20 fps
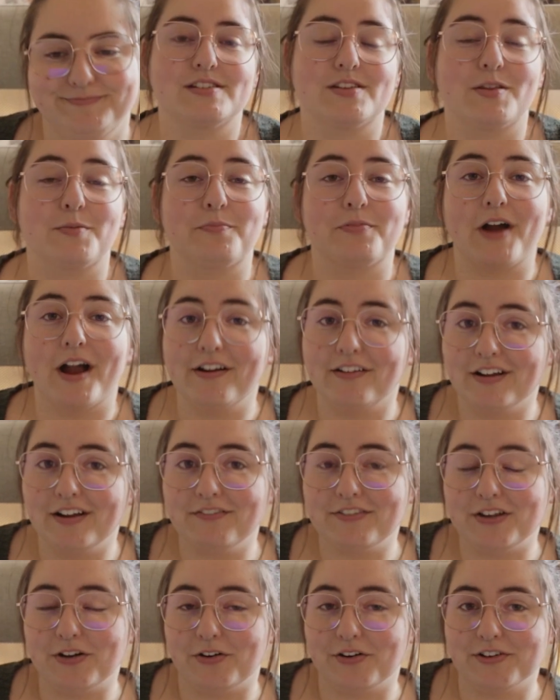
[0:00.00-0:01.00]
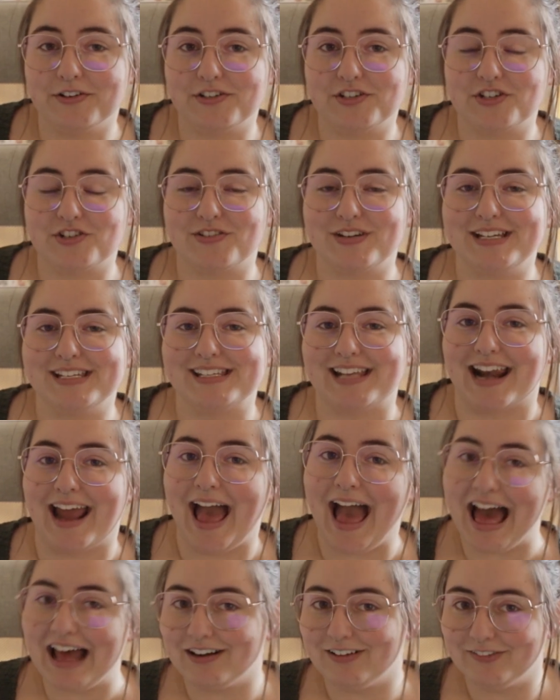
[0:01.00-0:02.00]
So The Priory of the Orange Tree is an
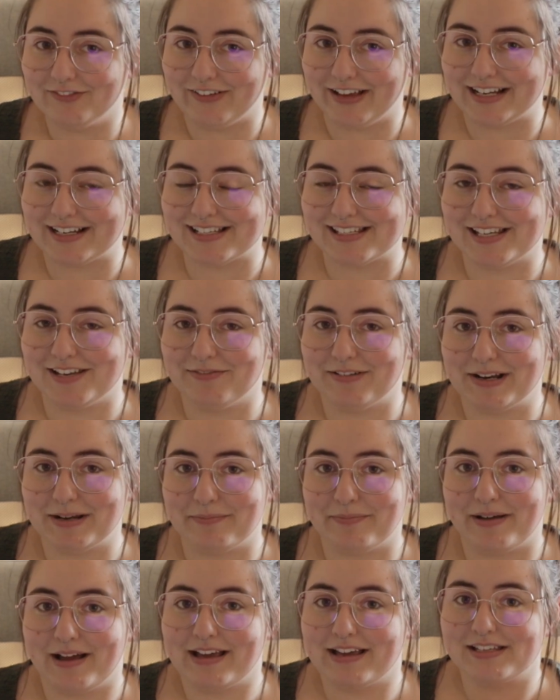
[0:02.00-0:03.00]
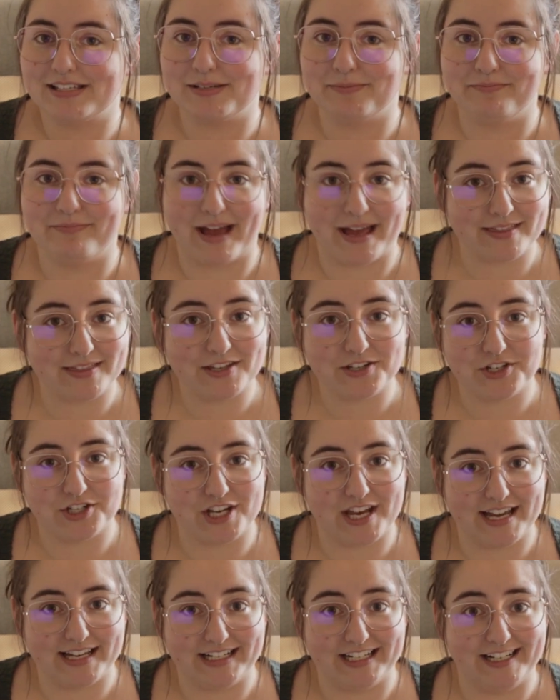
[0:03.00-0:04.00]
adult fantasy written by Samantha
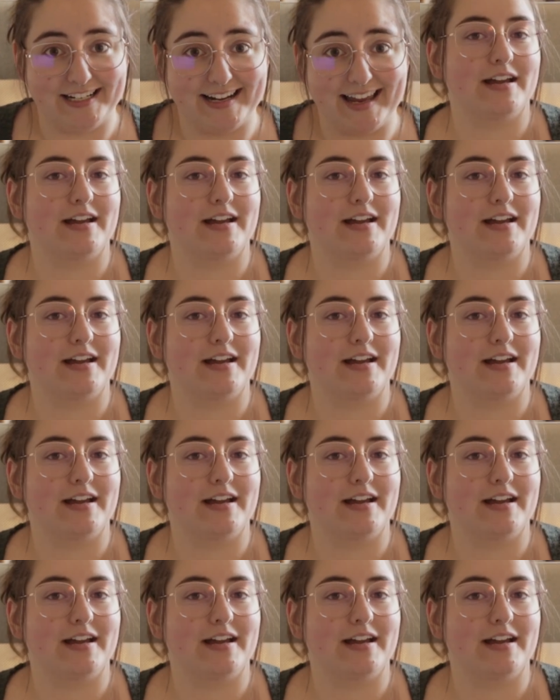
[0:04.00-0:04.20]
Shannon.